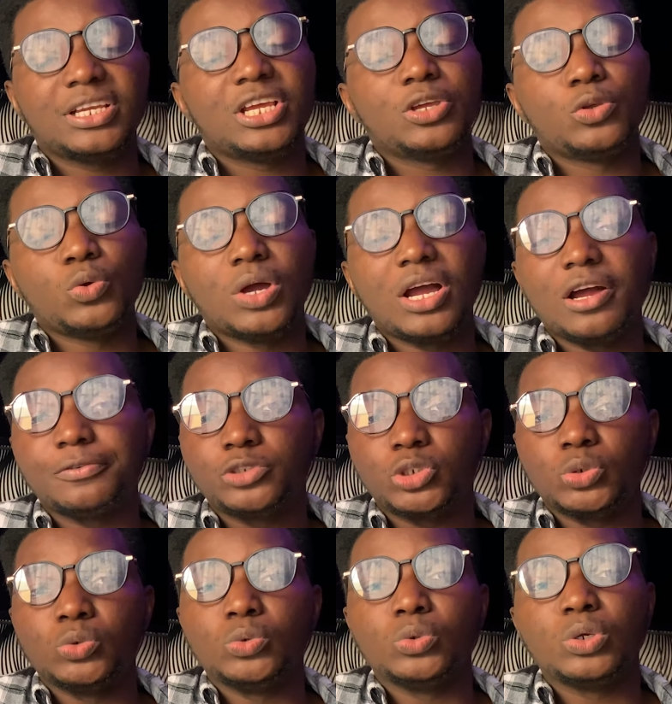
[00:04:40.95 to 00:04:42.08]
you have
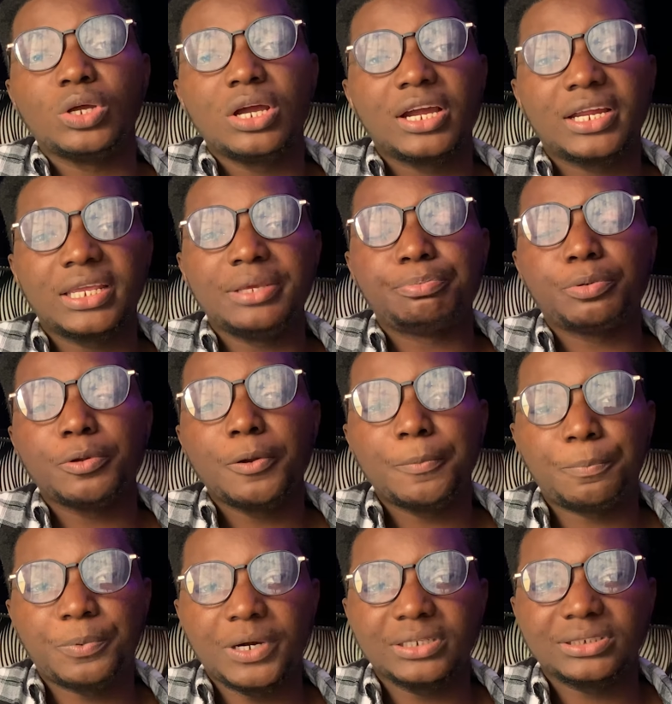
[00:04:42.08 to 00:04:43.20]
to keep
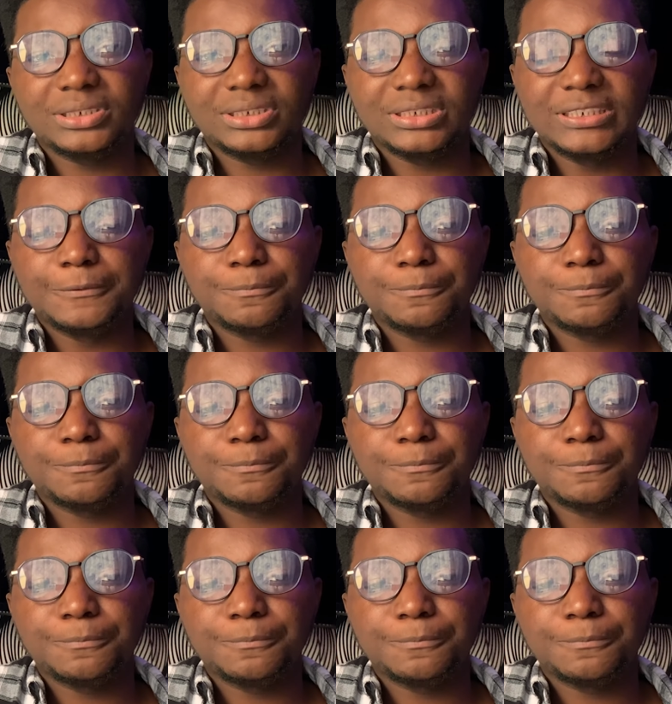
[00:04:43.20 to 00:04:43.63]
practicing.